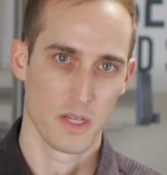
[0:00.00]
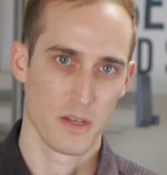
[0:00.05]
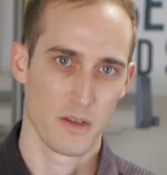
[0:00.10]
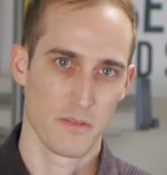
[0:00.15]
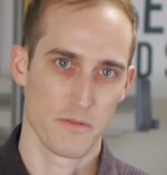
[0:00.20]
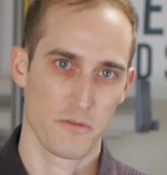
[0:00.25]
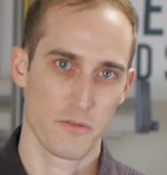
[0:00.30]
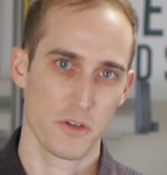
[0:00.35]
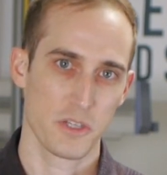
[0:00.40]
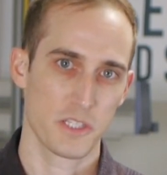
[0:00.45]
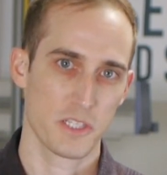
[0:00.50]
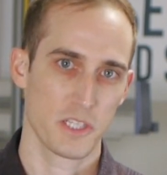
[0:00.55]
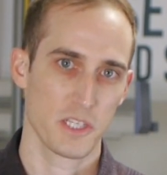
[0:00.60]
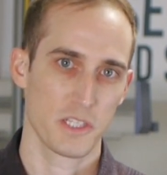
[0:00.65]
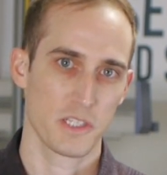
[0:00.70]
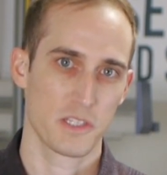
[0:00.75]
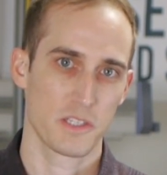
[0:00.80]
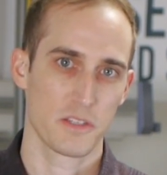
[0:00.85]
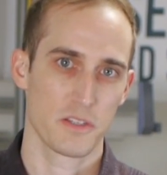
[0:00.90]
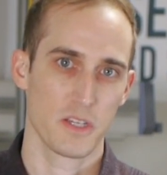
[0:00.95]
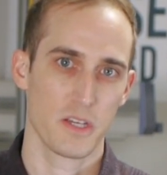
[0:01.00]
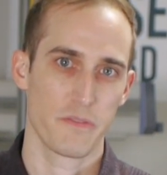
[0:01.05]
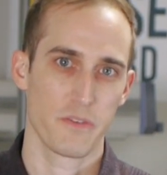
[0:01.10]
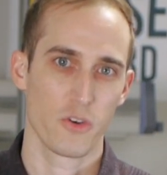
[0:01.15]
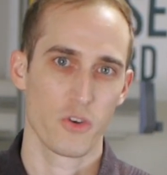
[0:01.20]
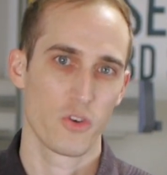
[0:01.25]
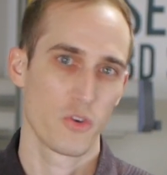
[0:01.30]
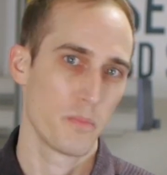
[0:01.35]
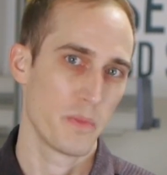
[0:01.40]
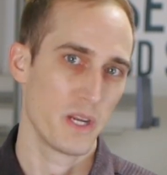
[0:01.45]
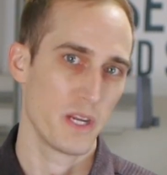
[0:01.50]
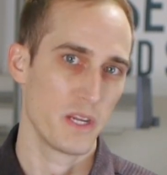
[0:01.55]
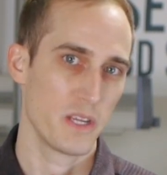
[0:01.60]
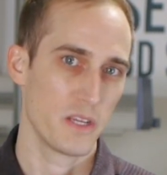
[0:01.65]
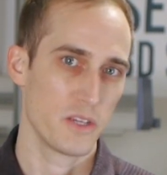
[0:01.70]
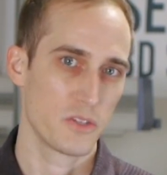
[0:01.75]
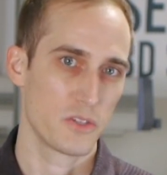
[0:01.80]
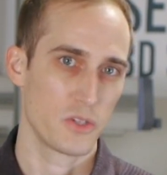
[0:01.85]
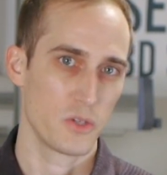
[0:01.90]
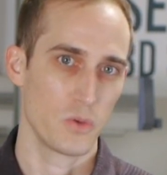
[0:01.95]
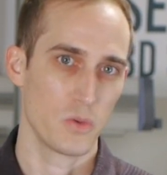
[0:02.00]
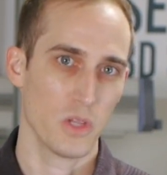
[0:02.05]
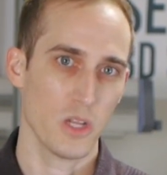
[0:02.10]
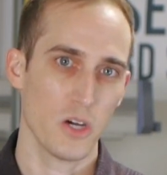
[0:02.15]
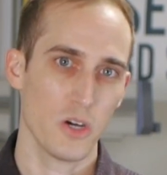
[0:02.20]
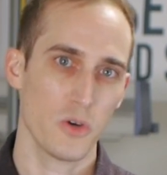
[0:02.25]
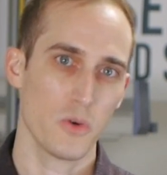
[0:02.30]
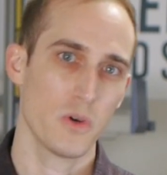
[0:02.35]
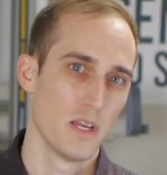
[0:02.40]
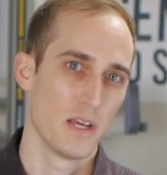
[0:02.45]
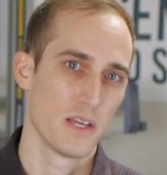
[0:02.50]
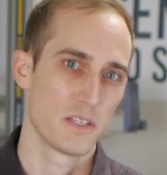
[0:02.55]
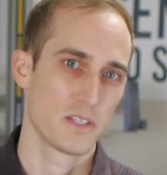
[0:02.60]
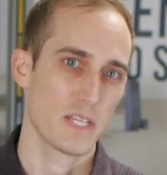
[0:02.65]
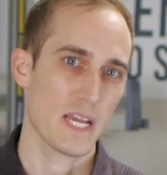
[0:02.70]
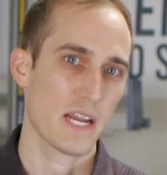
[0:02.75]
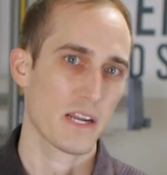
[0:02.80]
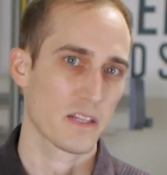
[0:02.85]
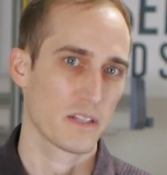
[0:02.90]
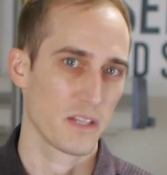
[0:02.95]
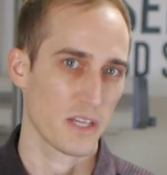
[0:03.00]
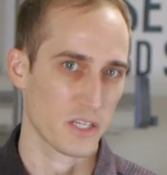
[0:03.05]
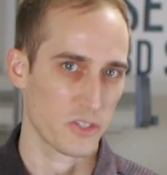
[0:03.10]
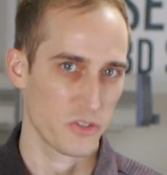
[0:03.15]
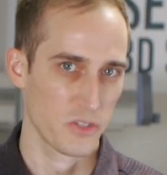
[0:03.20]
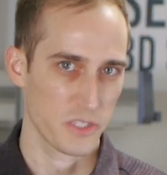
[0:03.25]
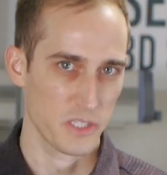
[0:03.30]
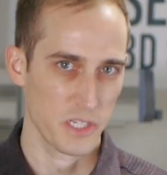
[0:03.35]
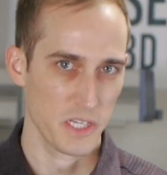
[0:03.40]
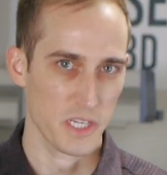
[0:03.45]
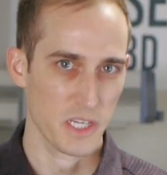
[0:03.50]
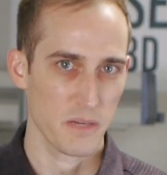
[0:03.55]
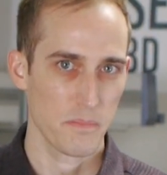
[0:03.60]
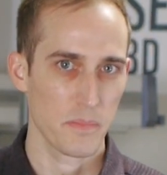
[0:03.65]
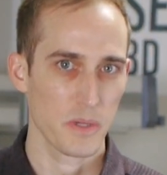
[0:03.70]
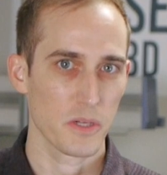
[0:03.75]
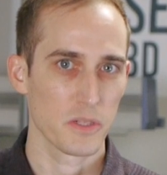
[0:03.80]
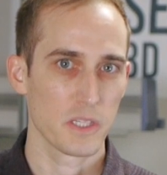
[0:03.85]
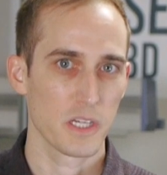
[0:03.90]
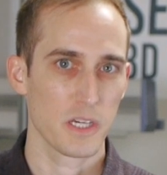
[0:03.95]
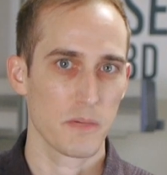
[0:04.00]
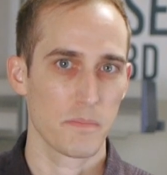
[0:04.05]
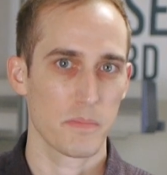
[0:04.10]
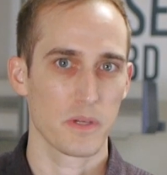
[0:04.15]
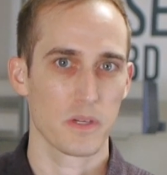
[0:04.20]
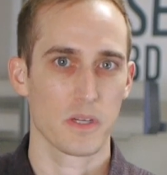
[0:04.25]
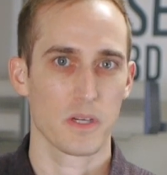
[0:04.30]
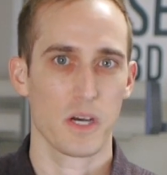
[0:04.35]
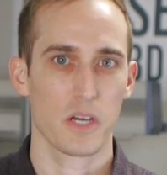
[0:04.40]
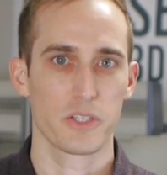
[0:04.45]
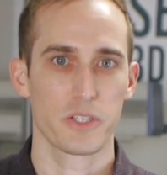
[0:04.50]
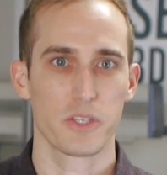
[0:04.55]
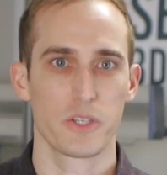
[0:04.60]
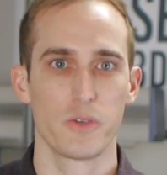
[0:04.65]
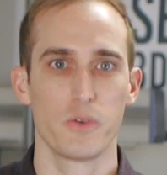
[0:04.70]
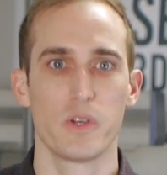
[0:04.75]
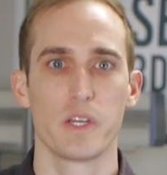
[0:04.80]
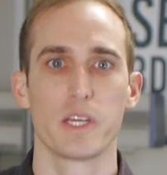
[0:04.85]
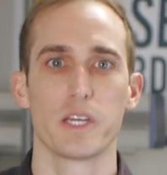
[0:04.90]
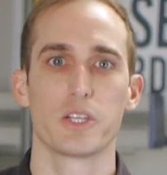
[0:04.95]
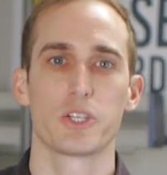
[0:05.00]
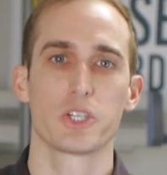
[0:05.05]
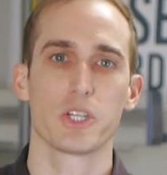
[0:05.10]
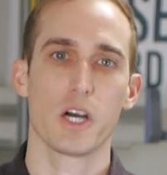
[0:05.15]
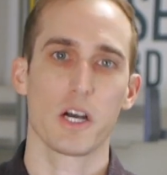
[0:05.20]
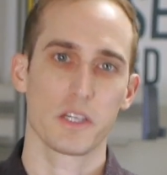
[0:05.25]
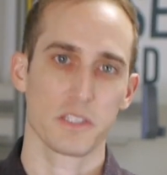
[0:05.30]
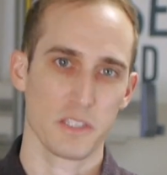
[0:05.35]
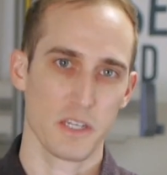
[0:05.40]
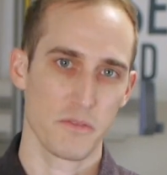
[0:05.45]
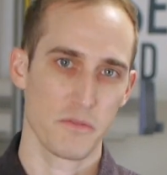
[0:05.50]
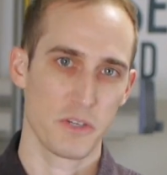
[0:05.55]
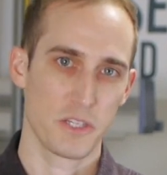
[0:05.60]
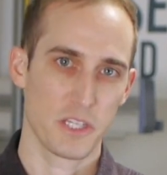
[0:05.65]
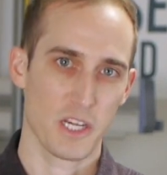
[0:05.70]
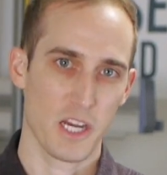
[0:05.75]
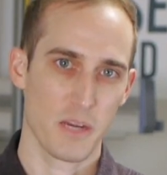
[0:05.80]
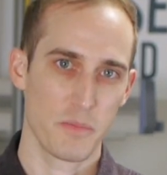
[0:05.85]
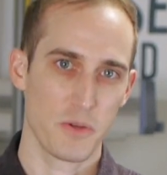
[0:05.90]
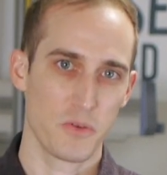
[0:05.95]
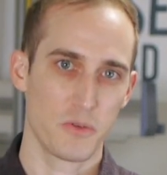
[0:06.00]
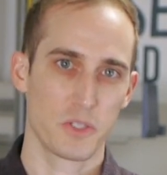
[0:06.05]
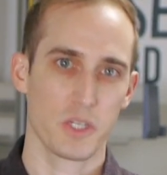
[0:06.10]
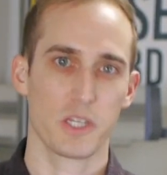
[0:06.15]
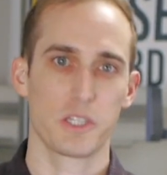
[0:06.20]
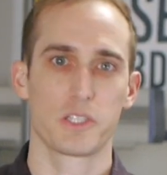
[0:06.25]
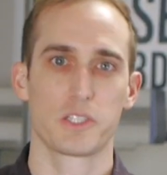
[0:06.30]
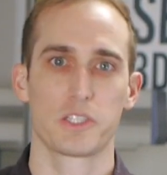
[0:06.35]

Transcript: For instance, if your humidity is too low, static electricity can build up, causing you to get shocked every time you touch